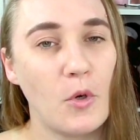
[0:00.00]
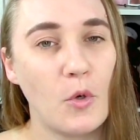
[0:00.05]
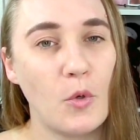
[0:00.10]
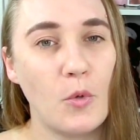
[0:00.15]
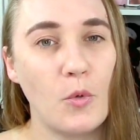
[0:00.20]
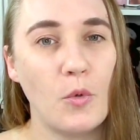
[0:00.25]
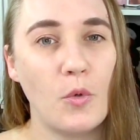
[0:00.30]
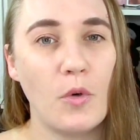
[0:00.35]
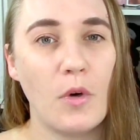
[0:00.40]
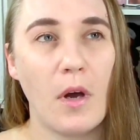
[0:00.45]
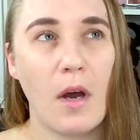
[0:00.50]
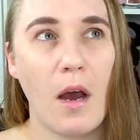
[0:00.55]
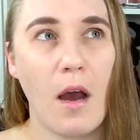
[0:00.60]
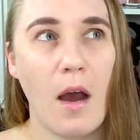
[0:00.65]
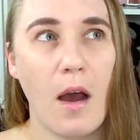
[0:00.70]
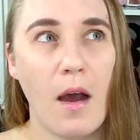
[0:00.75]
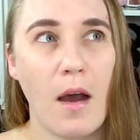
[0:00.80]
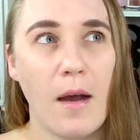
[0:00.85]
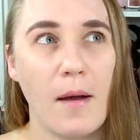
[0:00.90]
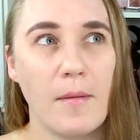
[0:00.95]
who
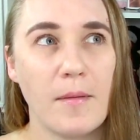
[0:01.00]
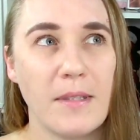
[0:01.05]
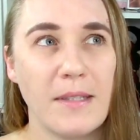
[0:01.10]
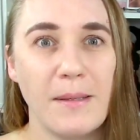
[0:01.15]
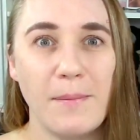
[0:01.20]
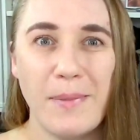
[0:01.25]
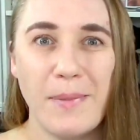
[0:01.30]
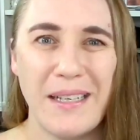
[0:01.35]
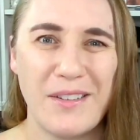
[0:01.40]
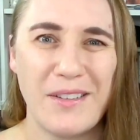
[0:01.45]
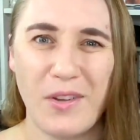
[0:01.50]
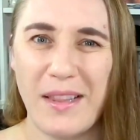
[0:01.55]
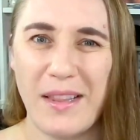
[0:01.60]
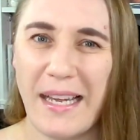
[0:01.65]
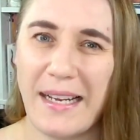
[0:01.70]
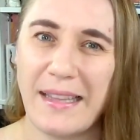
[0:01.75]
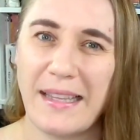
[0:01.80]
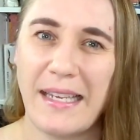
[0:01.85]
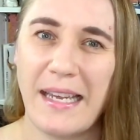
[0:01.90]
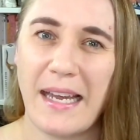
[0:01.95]
simply don't
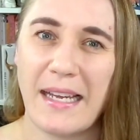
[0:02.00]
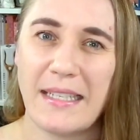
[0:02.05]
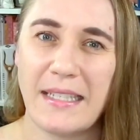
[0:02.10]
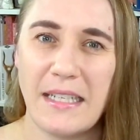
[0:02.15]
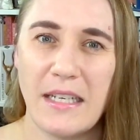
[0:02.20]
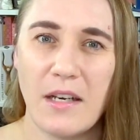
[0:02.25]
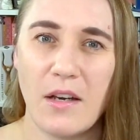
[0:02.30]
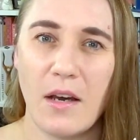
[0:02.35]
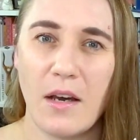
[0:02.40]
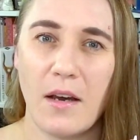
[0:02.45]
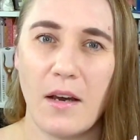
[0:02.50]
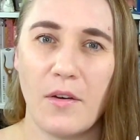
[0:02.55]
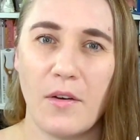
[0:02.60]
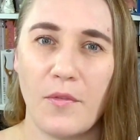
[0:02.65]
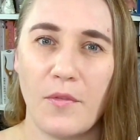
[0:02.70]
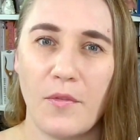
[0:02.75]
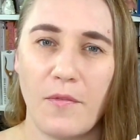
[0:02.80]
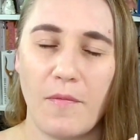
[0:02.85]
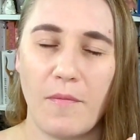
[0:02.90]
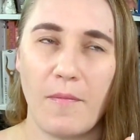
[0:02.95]
like the idea
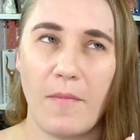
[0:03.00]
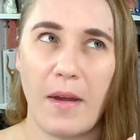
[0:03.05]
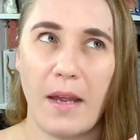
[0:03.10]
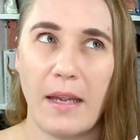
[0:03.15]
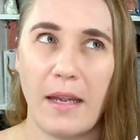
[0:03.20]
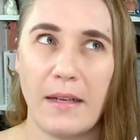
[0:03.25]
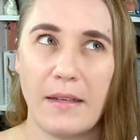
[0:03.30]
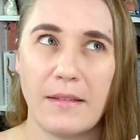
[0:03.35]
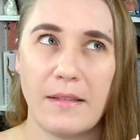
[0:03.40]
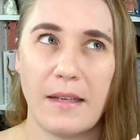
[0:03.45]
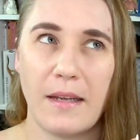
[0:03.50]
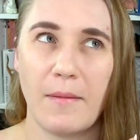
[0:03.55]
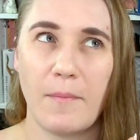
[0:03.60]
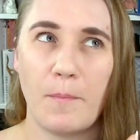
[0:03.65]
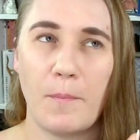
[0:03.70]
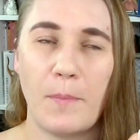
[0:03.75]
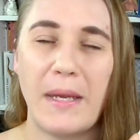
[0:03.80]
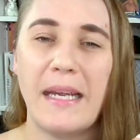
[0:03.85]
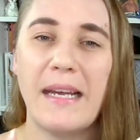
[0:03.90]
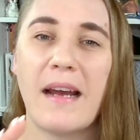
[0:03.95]
of
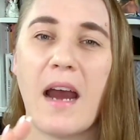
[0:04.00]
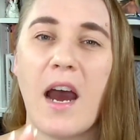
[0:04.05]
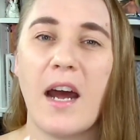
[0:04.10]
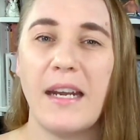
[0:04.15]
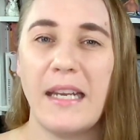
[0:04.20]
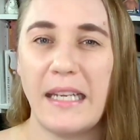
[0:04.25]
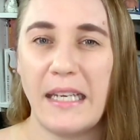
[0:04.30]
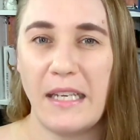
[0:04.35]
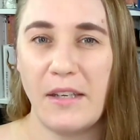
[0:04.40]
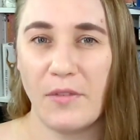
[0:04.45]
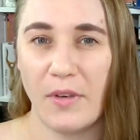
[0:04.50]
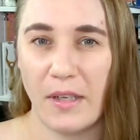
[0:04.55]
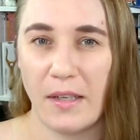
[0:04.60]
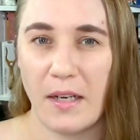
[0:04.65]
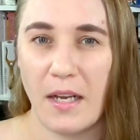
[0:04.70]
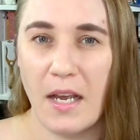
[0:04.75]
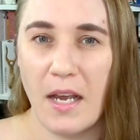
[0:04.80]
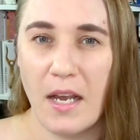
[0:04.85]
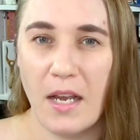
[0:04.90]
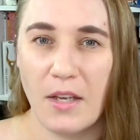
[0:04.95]
it being
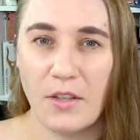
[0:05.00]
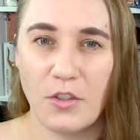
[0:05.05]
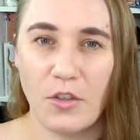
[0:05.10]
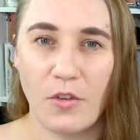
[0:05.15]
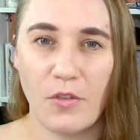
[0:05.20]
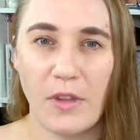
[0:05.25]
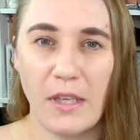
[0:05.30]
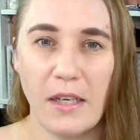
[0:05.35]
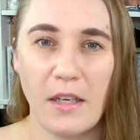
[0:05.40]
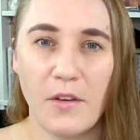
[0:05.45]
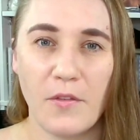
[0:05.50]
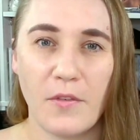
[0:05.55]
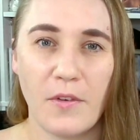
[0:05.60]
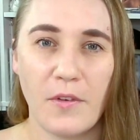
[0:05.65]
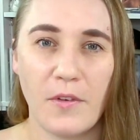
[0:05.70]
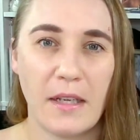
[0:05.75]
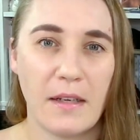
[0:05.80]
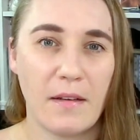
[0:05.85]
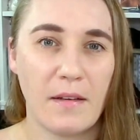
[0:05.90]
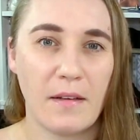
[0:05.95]
uneven. So think of
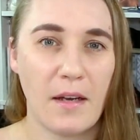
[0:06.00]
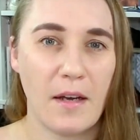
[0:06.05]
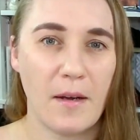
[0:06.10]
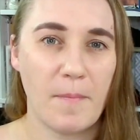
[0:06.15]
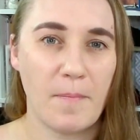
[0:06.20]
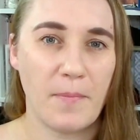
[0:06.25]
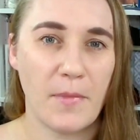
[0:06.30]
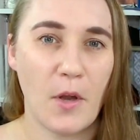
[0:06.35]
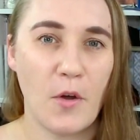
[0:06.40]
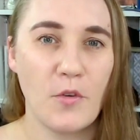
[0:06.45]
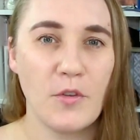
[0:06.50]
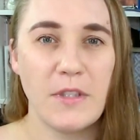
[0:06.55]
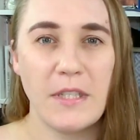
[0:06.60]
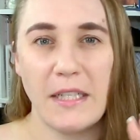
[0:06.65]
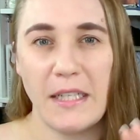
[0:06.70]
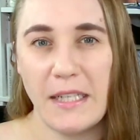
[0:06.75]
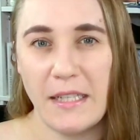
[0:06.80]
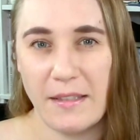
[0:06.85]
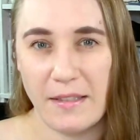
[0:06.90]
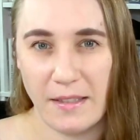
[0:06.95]
it,
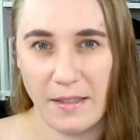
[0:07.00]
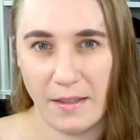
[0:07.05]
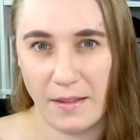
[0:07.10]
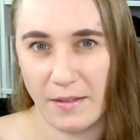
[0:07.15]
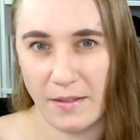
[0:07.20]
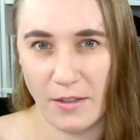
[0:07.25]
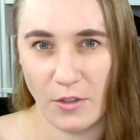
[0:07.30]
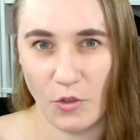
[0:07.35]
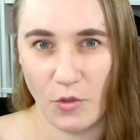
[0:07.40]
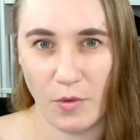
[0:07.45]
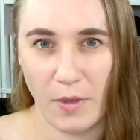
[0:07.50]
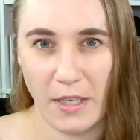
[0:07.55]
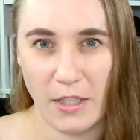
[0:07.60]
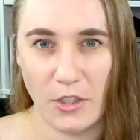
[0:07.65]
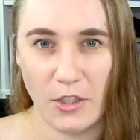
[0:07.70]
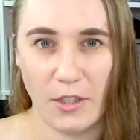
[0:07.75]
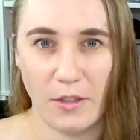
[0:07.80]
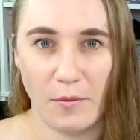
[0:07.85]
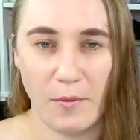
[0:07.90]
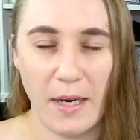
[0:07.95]
OCD
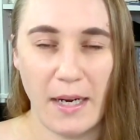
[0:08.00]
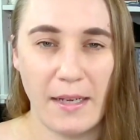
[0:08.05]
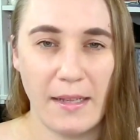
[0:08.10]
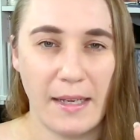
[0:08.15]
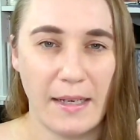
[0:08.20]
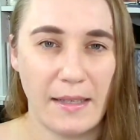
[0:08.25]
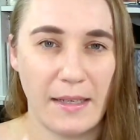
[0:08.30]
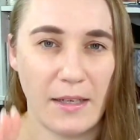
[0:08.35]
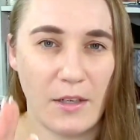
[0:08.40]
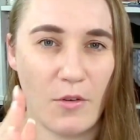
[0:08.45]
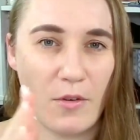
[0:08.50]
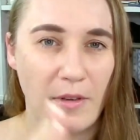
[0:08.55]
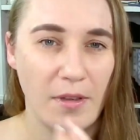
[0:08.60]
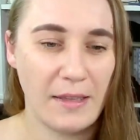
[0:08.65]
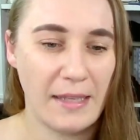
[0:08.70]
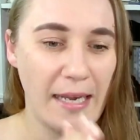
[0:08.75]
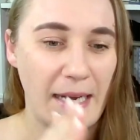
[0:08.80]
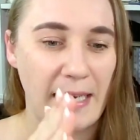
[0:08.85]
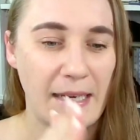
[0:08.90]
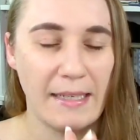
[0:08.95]
situation, right? Like they don't
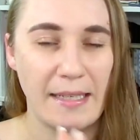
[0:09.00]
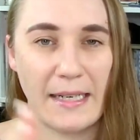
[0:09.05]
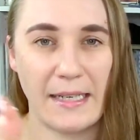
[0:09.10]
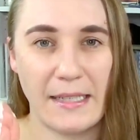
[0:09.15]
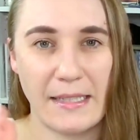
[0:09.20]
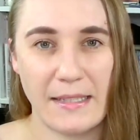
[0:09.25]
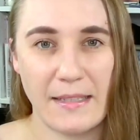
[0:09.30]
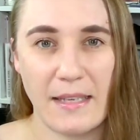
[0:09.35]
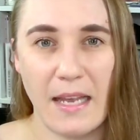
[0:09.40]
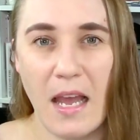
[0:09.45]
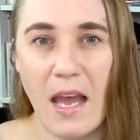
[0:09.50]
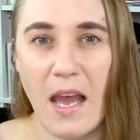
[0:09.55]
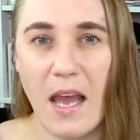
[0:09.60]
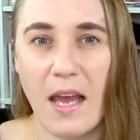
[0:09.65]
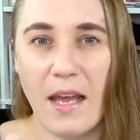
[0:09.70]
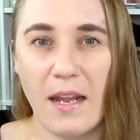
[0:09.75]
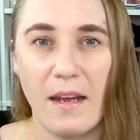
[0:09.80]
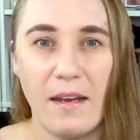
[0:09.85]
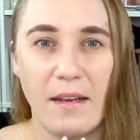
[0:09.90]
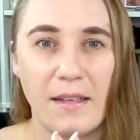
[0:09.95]
like it that it's
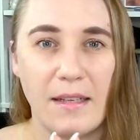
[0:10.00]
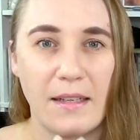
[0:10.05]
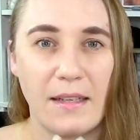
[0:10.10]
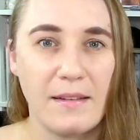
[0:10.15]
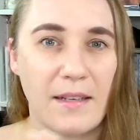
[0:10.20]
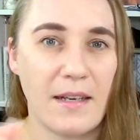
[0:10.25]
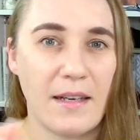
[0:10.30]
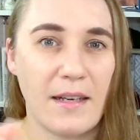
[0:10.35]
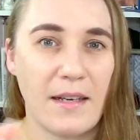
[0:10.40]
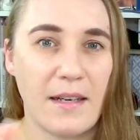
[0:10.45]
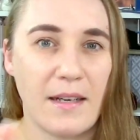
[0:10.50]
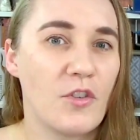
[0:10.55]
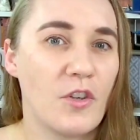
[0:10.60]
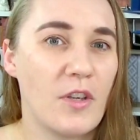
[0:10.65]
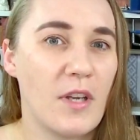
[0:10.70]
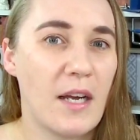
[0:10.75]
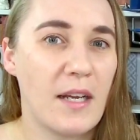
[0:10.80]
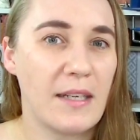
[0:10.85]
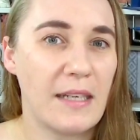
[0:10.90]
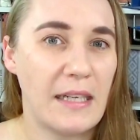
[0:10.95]
the colors are
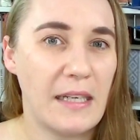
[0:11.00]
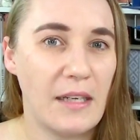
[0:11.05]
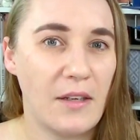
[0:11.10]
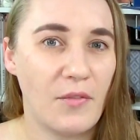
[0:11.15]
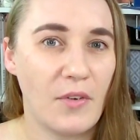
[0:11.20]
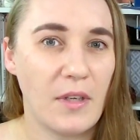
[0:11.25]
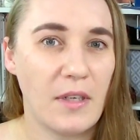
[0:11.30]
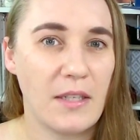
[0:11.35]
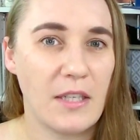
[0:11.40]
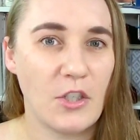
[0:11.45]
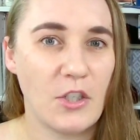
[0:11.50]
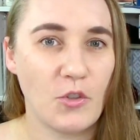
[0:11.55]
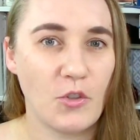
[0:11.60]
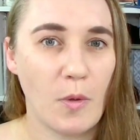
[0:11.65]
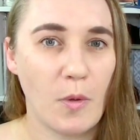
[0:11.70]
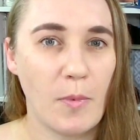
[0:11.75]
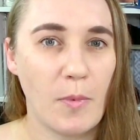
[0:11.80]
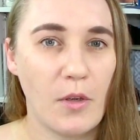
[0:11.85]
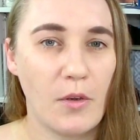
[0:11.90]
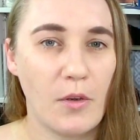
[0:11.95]
not even
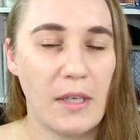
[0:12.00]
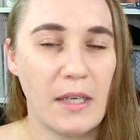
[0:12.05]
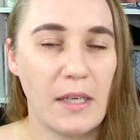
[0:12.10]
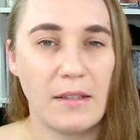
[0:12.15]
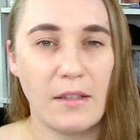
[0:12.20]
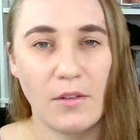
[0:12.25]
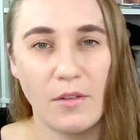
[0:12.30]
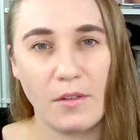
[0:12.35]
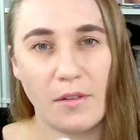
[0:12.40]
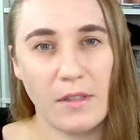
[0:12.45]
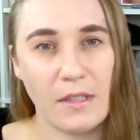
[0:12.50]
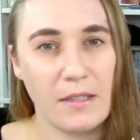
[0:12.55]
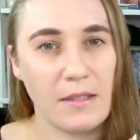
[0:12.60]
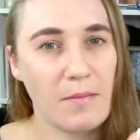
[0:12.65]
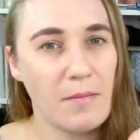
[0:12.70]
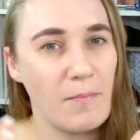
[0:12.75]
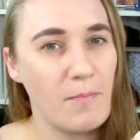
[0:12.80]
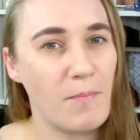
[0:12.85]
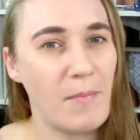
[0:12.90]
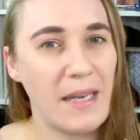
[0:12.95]
distributed.
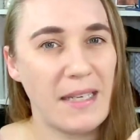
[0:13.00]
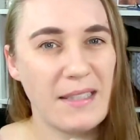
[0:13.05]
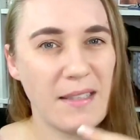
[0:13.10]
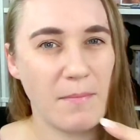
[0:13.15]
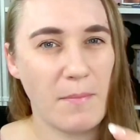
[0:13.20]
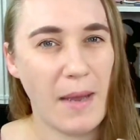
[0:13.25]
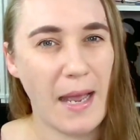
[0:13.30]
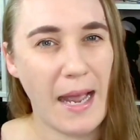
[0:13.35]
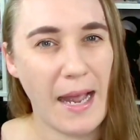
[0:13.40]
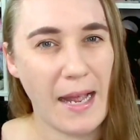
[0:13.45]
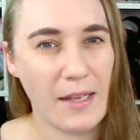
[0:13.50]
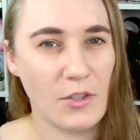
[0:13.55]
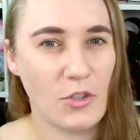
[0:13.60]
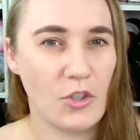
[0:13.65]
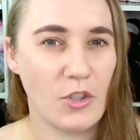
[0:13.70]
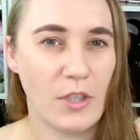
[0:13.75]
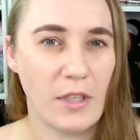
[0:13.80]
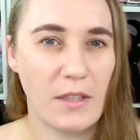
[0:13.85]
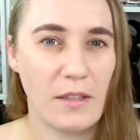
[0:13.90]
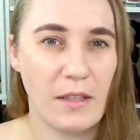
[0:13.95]
It's mix and
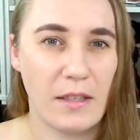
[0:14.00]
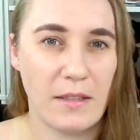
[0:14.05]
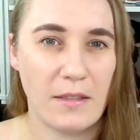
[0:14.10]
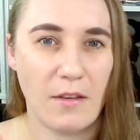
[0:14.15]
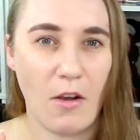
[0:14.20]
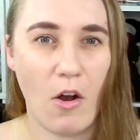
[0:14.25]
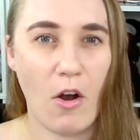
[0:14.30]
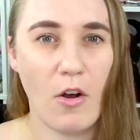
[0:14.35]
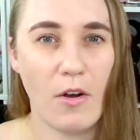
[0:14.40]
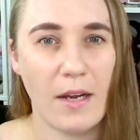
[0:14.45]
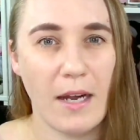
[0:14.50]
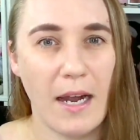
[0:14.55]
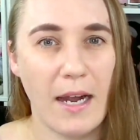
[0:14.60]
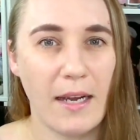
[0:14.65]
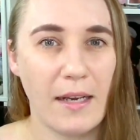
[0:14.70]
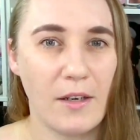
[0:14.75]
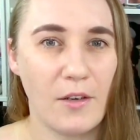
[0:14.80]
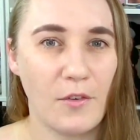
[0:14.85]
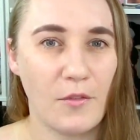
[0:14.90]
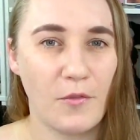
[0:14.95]
match, and it's all
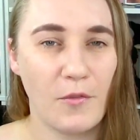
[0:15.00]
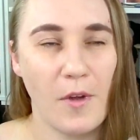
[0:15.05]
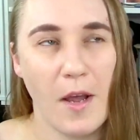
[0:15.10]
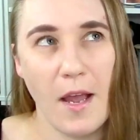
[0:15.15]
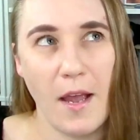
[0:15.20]
kind of